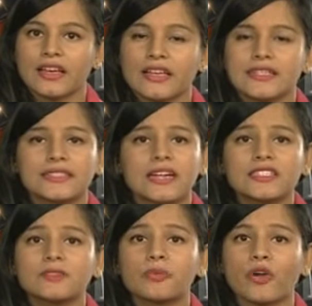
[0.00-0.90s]

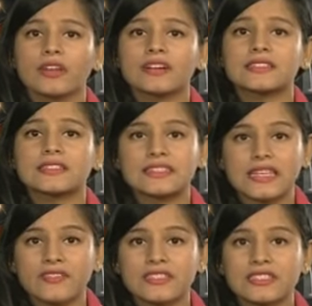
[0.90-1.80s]
certain products and
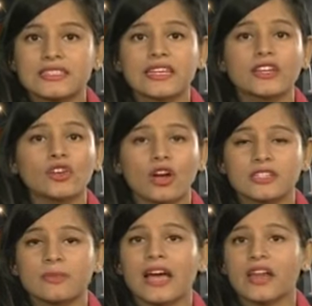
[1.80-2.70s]
services
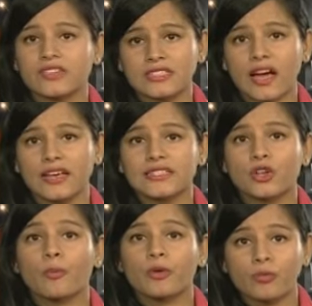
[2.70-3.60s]
cannot be advertised
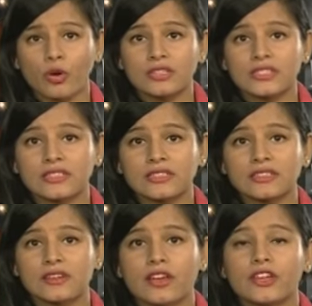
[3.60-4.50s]
or promoting
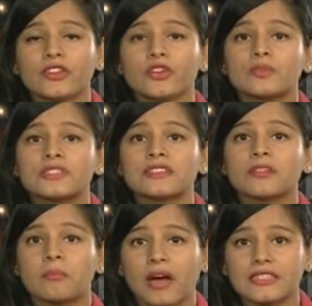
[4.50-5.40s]
using the
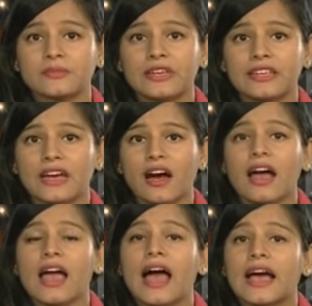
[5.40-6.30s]
mass media
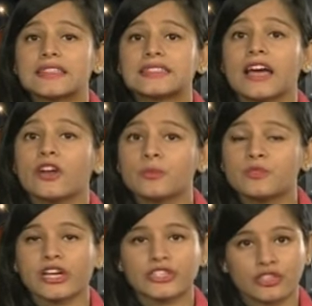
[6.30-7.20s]
as they are
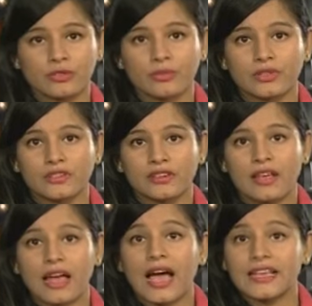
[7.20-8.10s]
objectionable
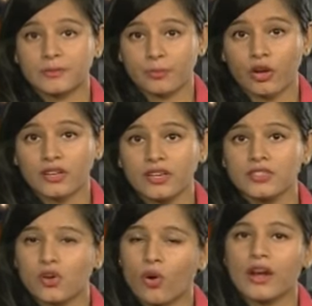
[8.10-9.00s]
as a
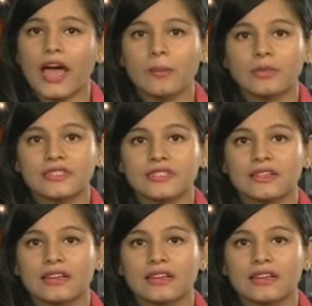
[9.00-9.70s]
product or habit.